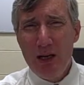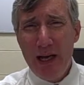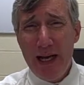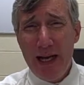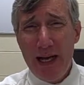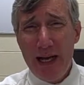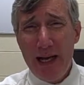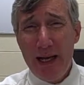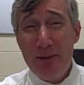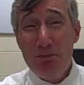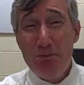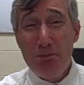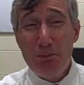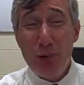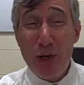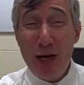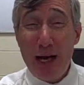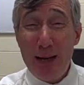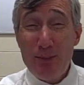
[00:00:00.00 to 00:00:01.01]
and
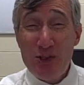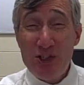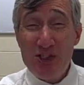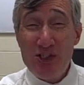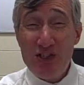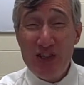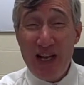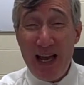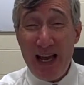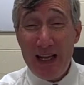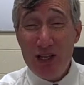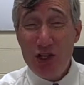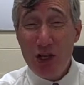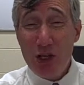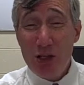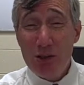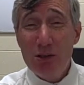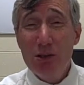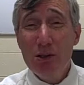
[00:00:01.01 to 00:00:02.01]
perhaps as an
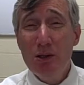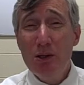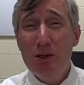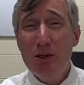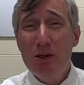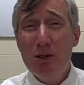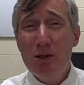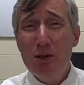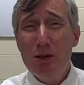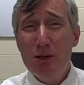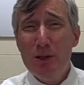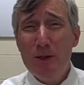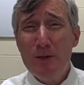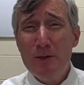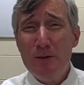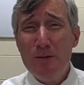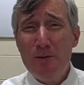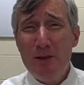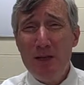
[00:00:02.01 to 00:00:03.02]
adjunct,
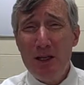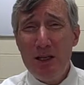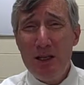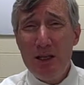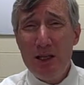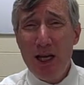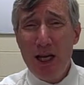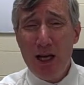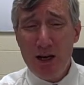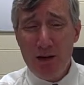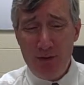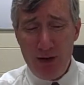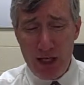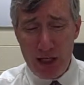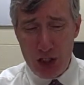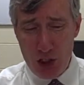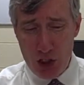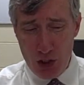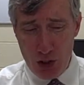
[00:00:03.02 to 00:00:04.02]
the care of
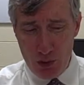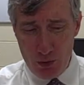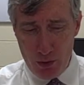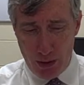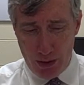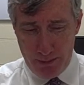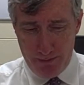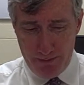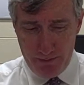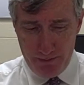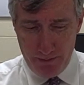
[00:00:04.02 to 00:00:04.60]
any children.